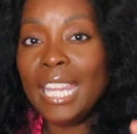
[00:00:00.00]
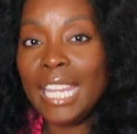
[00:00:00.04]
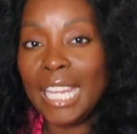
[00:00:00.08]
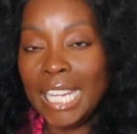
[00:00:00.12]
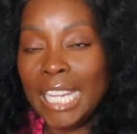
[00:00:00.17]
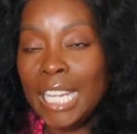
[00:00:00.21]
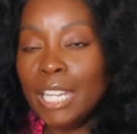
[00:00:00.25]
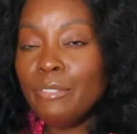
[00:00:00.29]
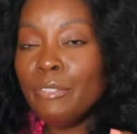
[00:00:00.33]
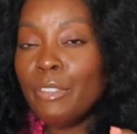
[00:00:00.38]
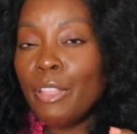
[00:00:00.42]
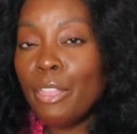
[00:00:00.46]

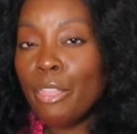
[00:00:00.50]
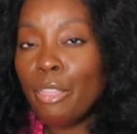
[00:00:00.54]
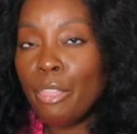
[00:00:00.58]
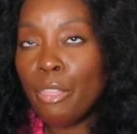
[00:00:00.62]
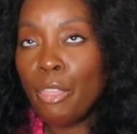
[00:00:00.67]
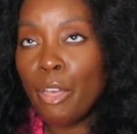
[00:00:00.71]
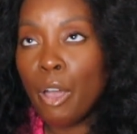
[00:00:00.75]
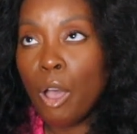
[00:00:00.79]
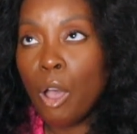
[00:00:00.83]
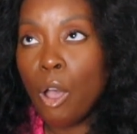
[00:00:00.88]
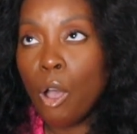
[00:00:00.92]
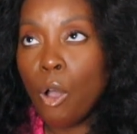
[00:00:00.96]

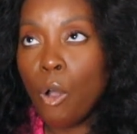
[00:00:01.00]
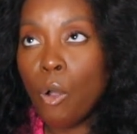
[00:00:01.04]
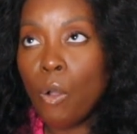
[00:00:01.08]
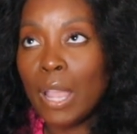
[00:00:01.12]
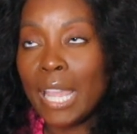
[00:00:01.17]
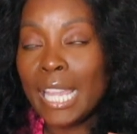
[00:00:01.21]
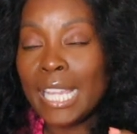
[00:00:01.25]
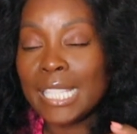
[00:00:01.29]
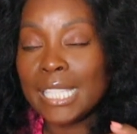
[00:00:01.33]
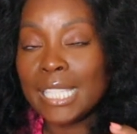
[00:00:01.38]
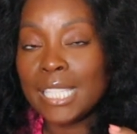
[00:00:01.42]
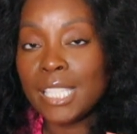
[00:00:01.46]
even
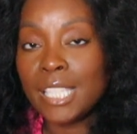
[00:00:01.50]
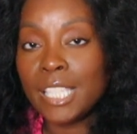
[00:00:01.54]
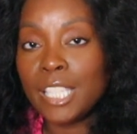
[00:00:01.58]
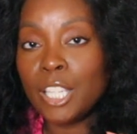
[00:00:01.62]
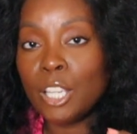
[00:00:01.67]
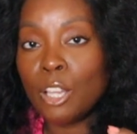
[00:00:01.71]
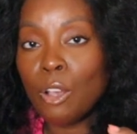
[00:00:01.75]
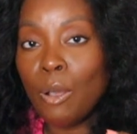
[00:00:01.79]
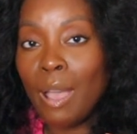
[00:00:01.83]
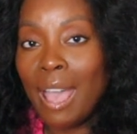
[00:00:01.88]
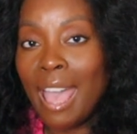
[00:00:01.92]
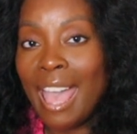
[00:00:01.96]
though it
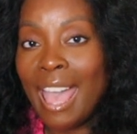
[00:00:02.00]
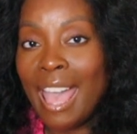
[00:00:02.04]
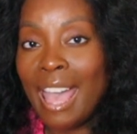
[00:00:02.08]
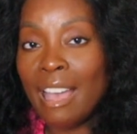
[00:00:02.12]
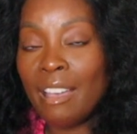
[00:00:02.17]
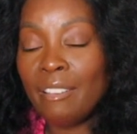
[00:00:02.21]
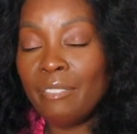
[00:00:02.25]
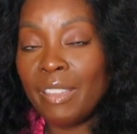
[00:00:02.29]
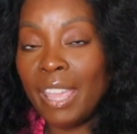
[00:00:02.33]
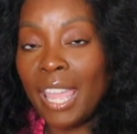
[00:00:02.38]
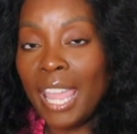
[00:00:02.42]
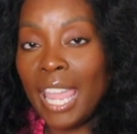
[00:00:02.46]
still
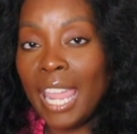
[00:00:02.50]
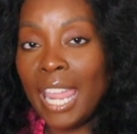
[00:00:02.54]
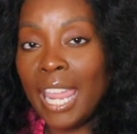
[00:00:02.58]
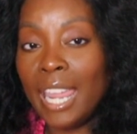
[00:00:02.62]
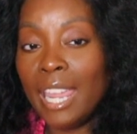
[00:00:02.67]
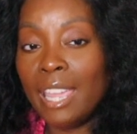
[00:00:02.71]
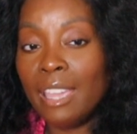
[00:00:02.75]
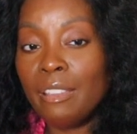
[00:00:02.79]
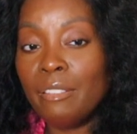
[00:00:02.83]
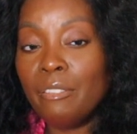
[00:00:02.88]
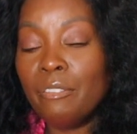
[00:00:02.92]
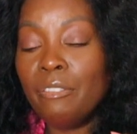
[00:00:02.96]
have
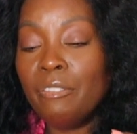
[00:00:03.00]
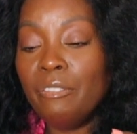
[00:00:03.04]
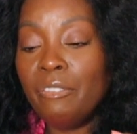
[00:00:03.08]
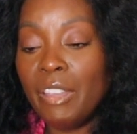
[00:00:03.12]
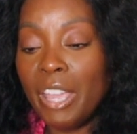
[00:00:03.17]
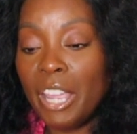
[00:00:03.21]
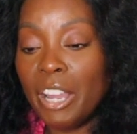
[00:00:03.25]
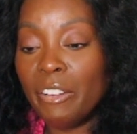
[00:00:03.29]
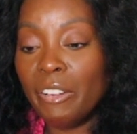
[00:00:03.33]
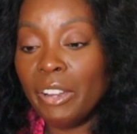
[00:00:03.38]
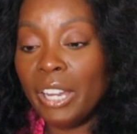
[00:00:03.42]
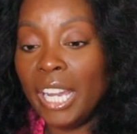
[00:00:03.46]
a
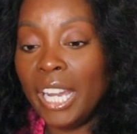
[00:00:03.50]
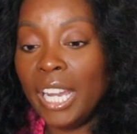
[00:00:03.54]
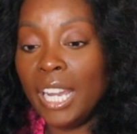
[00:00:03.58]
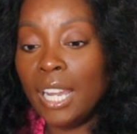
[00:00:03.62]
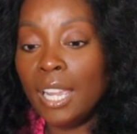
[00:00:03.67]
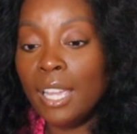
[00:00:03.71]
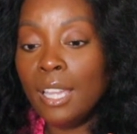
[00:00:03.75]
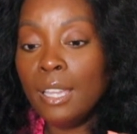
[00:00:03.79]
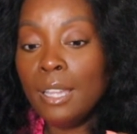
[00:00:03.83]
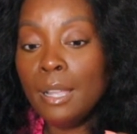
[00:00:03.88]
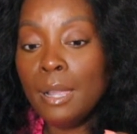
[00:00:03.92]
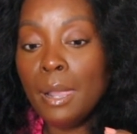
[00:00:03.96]

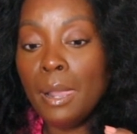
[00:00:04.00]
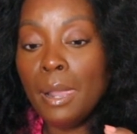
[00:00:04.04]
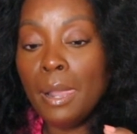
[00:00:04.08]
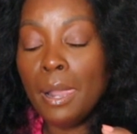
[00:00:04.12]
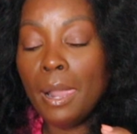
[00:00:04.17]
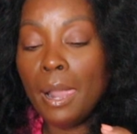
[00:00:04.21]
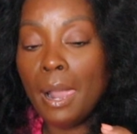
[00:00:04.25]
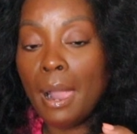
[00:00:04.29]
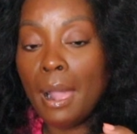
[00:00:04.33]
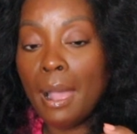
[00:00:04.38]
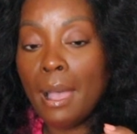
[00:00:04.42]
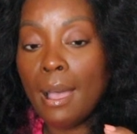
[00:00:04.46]
very
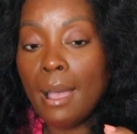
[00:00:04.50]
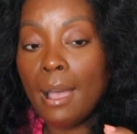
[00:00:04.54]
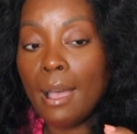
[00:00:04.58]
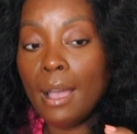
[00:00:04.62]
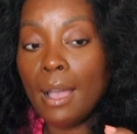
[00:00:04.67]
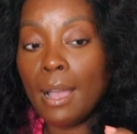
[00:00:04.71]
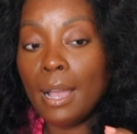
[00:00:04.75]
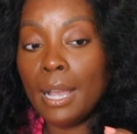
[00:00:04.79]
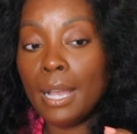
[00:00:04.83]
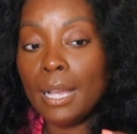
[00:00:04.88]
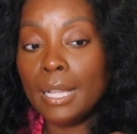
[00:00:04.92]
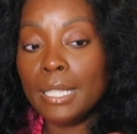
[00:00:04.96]

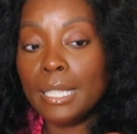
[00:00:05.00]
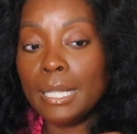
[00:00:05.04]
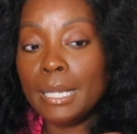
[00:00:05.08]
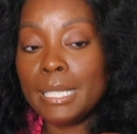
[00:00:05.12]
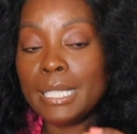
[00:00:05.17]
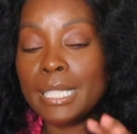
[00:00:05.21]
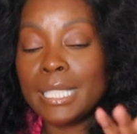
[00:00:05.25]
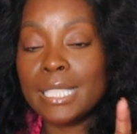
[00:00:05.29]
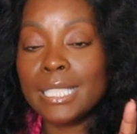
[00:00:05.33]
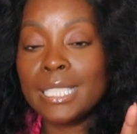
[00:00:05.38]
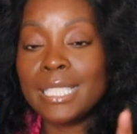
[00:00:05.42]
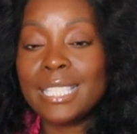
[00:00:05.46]
uh,
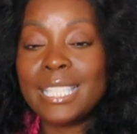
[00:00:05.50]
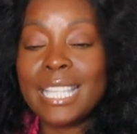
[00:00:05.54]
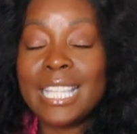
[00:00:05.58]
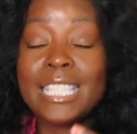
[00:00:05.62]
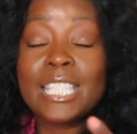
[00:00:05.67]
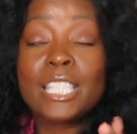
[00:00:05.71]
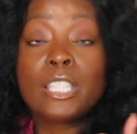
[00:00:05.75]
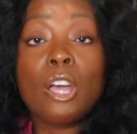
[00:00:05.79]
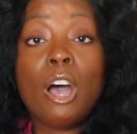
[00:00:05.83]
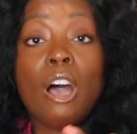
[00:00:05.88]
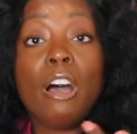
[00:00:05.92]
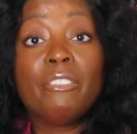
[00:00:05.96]
let's let's say
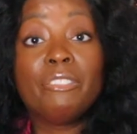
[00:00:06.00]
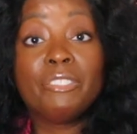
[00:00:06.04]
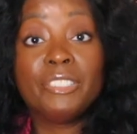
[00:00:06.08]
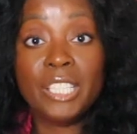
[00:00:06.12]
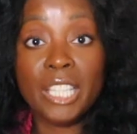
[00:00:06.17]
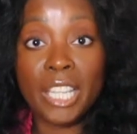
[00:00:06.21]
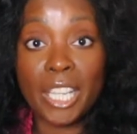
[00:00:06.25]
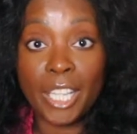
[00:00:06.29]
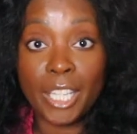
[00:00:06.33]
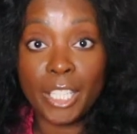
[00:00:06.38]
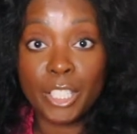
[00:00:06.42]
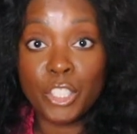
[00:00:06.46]
soft
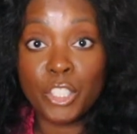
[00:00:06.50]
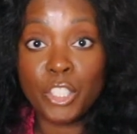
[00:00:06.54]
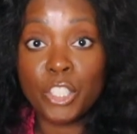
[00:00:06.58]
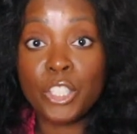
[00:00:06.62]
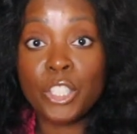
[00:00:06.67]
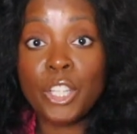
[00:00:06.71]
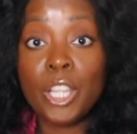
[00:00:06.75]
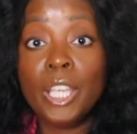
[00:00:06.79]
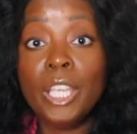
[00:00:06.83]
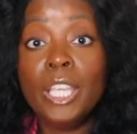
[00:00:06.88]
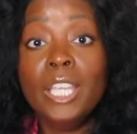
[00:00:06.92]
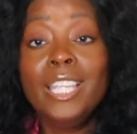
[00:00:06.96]

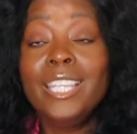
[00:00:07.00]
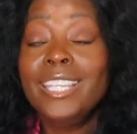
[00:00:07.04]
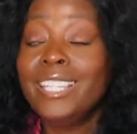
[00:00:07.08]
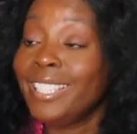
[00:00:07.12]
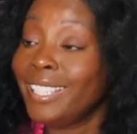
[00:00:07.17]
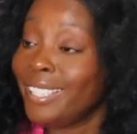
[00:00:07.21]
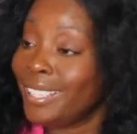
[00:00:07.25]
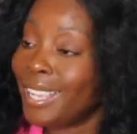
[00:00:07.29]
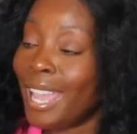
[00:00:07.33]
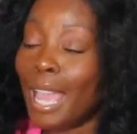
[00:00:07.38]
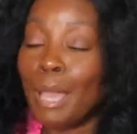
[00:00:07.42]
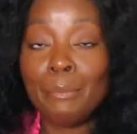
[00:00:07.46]
touch.
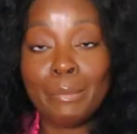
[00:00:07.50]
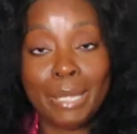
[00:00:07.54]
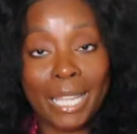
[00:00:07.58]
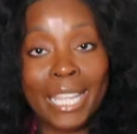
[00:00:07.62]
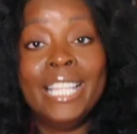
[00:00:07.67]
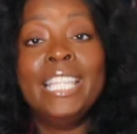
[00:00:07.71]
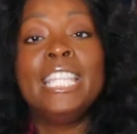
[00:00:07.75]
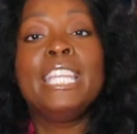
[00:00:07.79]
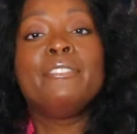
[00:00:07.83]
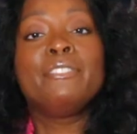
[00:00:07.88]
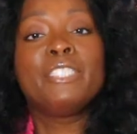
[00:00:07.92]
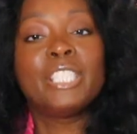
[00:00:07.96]
It,
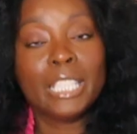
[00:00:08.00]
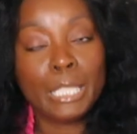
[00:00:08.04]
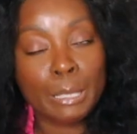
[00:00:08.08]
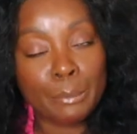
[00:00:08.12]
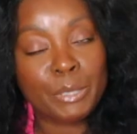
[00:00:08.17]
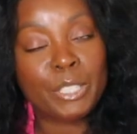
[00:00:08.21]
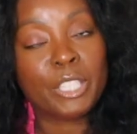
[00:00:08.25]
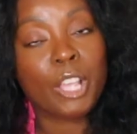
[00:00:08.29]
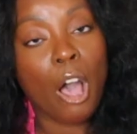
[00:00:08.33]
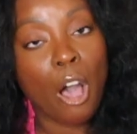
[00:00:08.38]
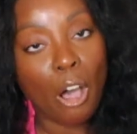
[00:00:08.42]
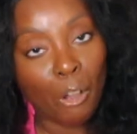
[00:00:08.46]
it leaves your
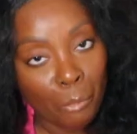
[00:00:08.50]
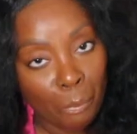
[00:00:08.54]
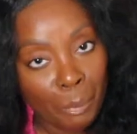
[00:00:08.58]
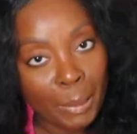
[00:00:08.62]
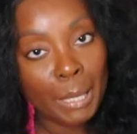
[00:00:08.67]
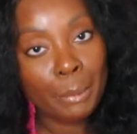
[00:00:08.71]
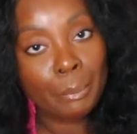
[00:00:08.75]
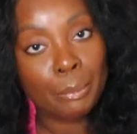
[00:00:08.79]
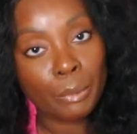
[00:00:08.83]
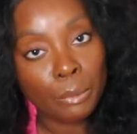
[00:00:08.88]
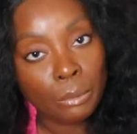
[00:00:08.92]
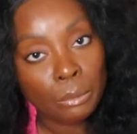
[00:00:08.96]
lips soft,
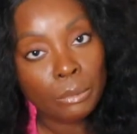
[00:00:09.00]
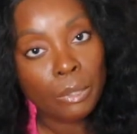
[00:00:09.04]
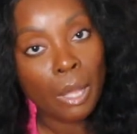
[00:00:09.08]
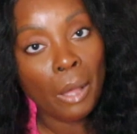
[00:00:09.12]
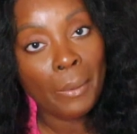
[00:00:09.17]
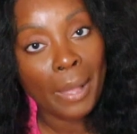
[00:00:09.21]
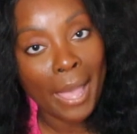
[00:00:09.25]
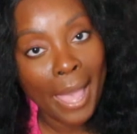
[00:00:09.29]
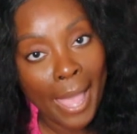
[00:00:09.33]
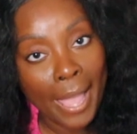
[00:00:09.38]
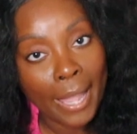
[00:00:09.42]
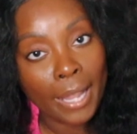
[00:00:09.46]
people.
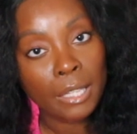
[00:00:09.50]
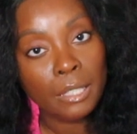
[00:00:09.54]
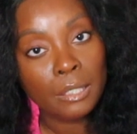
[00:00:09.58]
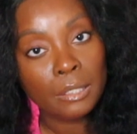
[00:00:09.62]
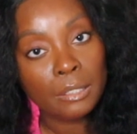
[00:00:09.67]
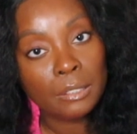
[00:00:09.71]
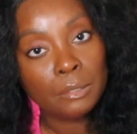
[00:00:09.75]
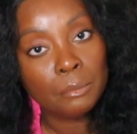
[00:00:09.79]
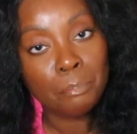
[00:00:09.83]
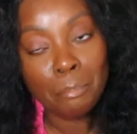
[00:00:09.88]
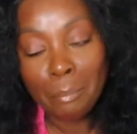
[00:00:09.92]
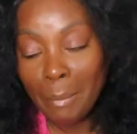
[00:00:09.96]
Okay,
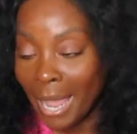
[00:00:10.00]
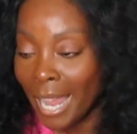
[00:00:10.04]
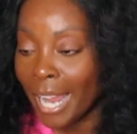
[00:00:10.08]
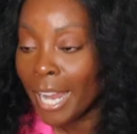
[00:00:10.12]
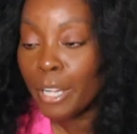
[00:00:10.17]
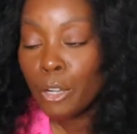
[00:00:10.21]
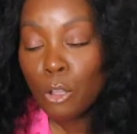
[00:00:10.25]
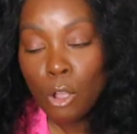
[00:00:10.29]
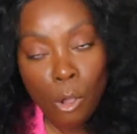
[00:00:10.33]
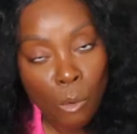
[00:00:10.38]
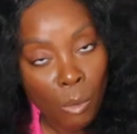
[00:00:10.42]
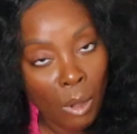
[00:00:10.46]

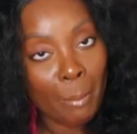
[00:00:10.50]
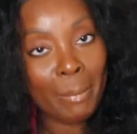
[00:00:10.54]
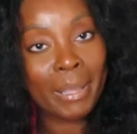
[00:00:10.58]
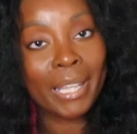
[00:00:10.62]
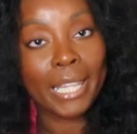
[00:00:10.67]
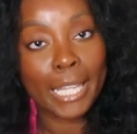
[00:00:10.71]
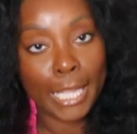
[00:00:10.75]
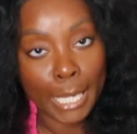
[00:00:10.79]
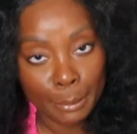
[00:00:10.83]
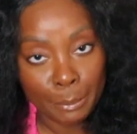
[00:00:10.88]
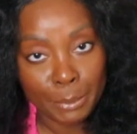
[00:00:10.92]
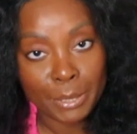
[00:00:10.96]
man or
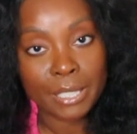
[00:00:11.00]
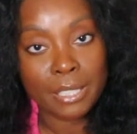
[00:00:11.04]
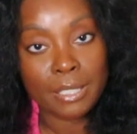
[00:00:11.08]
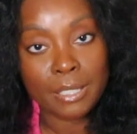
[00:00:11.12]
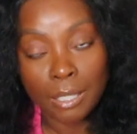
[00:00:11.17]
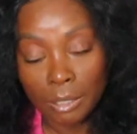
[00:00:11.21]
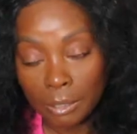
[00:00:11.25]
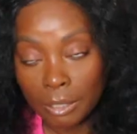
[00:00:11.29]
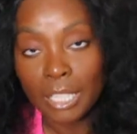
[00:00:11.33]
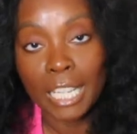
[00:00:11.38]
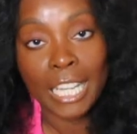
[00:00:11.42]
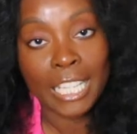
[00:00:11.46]
woman
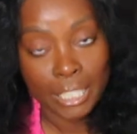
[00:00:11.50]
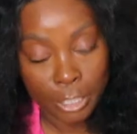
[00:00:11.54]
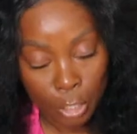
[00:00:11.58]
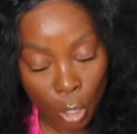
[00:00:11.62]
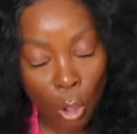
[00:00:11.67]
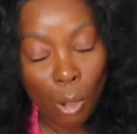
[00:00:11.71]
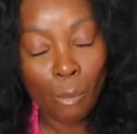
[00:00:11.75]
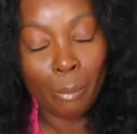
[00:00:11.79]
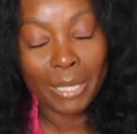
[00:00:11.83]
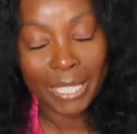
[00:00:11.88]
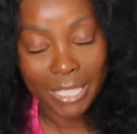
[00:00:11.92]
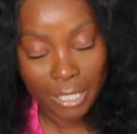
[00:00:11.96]
lips, it's
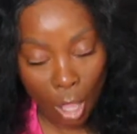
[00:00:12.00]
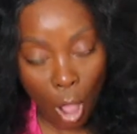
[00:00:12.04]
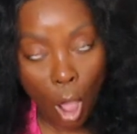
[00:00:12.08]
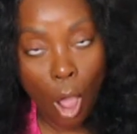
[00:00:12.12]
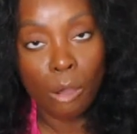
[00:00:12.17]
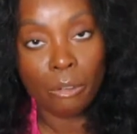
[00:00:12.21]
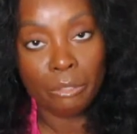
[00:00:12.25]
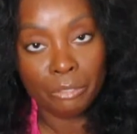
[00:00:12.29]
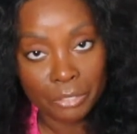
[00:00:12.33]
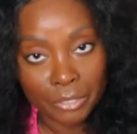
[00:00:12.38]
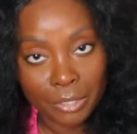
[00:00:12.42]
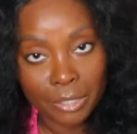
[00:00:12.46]
gonna be
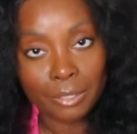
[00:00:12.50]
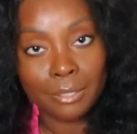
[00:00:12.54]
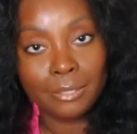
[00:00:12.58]
soft.